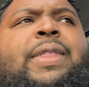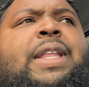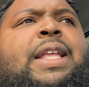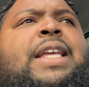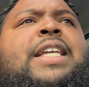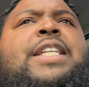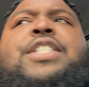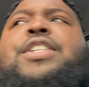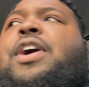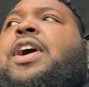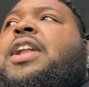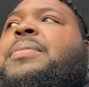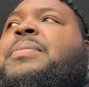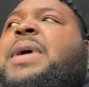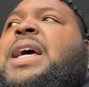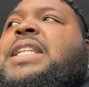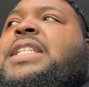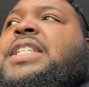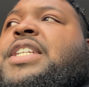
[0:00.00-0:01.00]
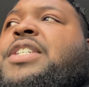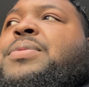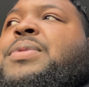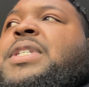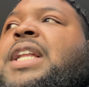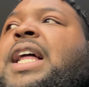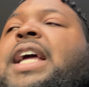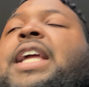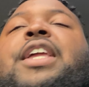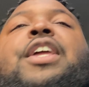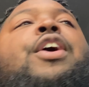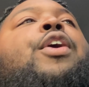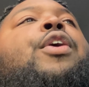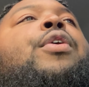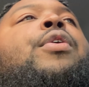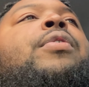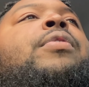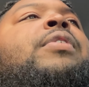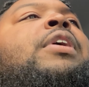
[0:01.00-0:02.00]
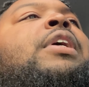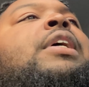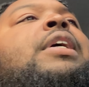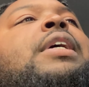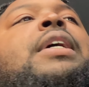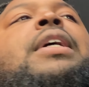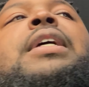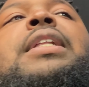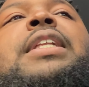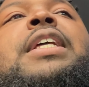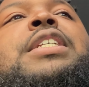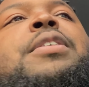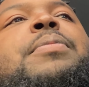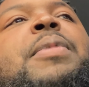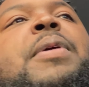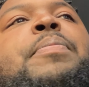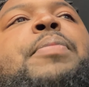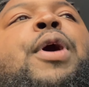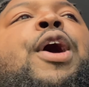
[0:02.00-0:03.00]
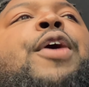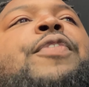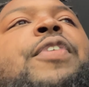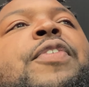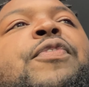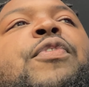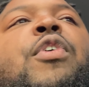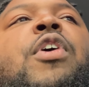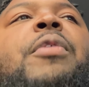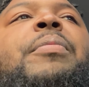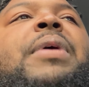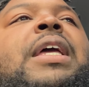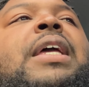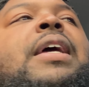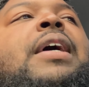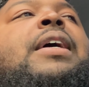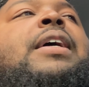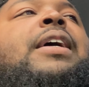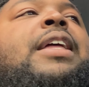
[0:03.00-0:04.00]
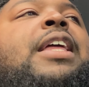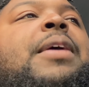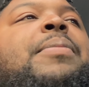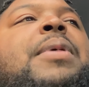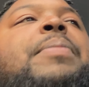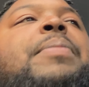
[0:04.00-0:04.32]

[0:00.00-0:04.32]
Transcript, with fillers: He saw the messages, was like, yo, this would be perfect for me. It'd get me